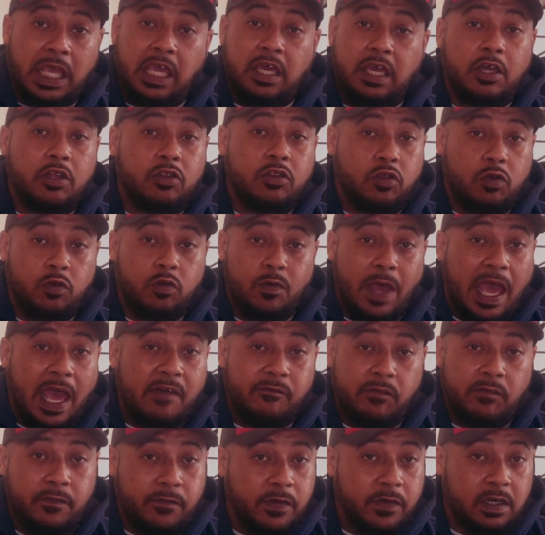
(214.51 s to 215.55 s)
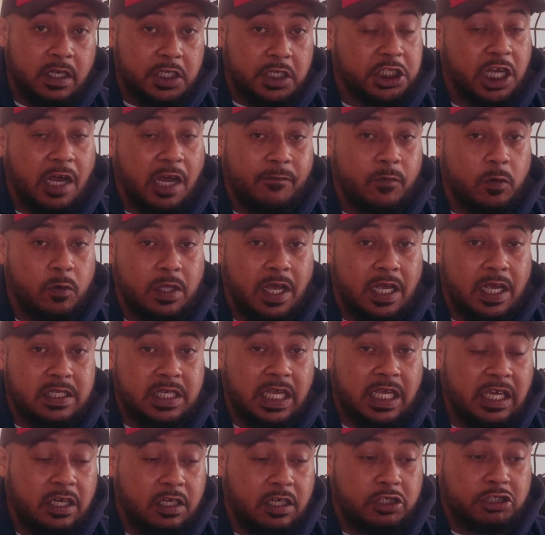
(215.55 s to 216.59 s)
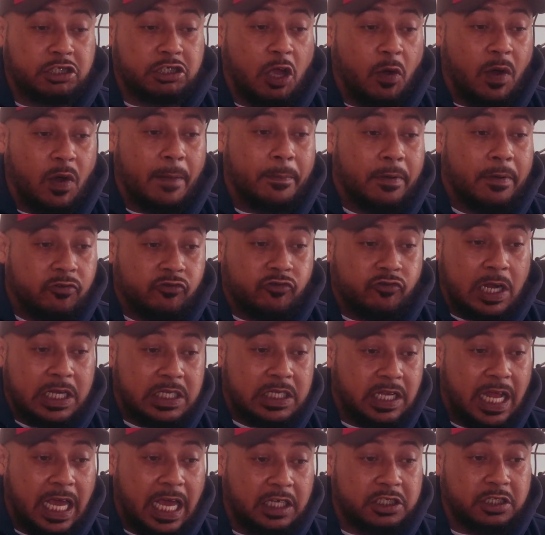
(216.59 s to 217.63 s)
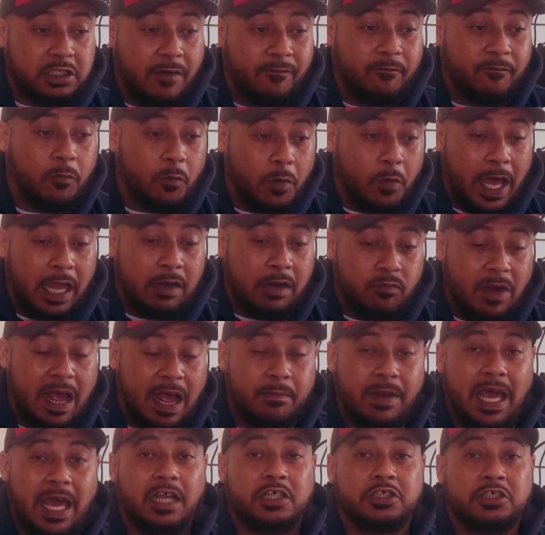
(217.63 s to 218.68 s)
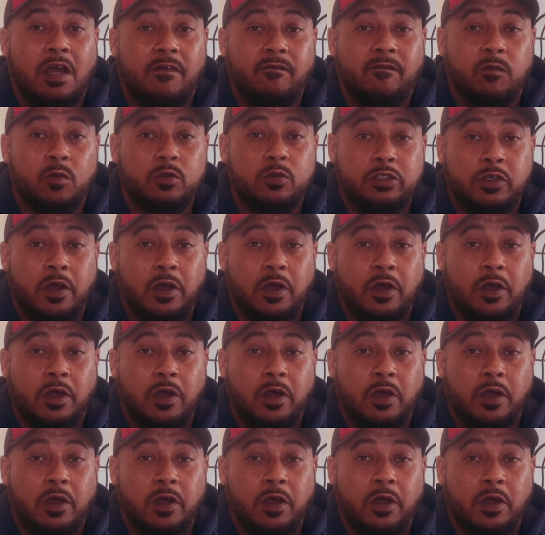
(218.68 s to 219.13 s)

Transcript: He can do everything that Shuffle does. He could show up and dress like Shuffle and rap like Shuffle.